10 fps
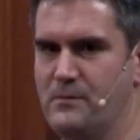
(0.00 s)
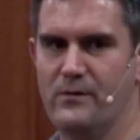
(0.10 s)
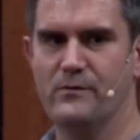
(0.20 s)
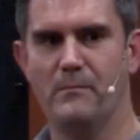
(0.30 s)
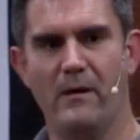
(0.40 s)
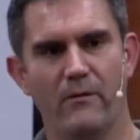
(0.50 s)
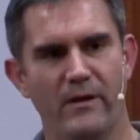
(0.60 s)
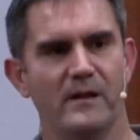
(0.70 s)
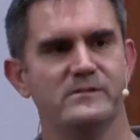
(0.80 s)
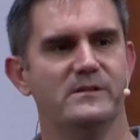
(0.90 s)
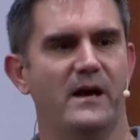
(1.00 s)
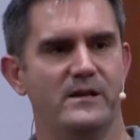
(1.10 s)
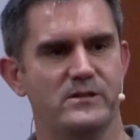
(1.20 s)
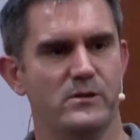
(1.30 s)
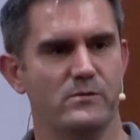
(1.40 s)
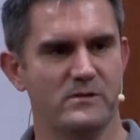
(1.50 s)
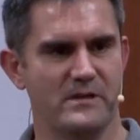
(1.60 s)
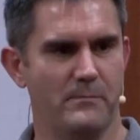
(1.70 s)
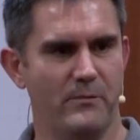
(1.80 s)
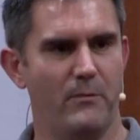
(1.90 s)
beyond about 1992 because
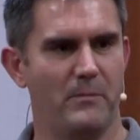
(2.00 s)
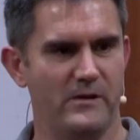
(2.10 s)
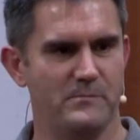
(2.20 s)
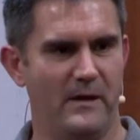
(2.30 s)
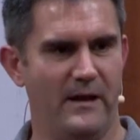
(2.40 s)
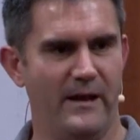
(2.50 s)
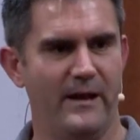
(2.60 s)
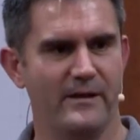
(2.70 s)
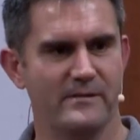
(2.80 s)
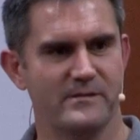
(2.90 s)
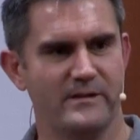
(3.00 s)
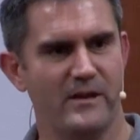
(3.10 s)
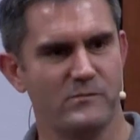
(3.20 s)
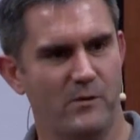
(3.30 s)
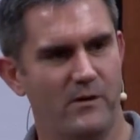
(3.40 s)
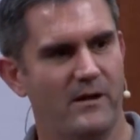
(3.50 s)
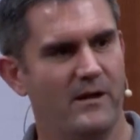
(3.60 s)
it'll be replaced by Linux. And guess what?